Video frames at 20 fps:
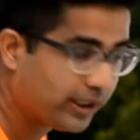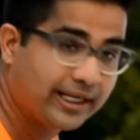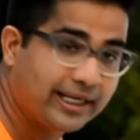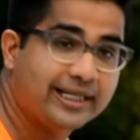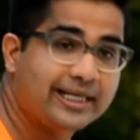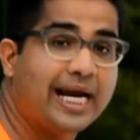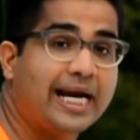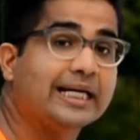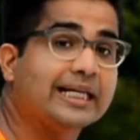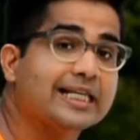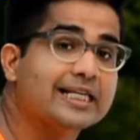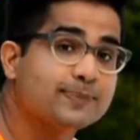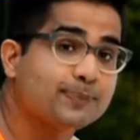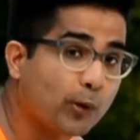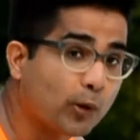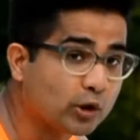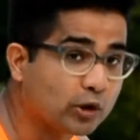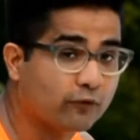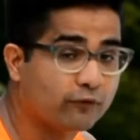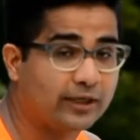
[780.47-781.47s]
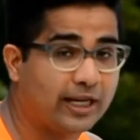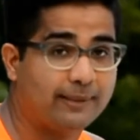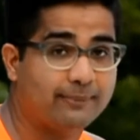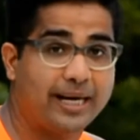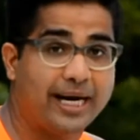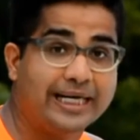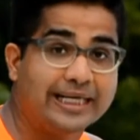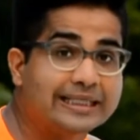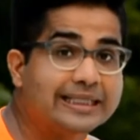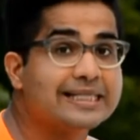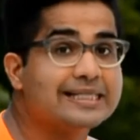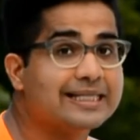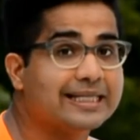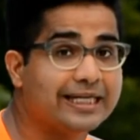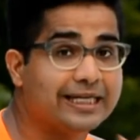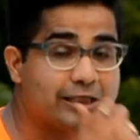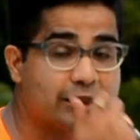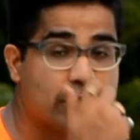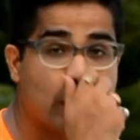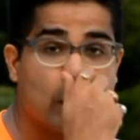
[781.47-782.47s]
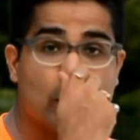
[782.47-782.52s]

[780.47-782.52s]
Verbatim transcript: here at this point of time, at this age?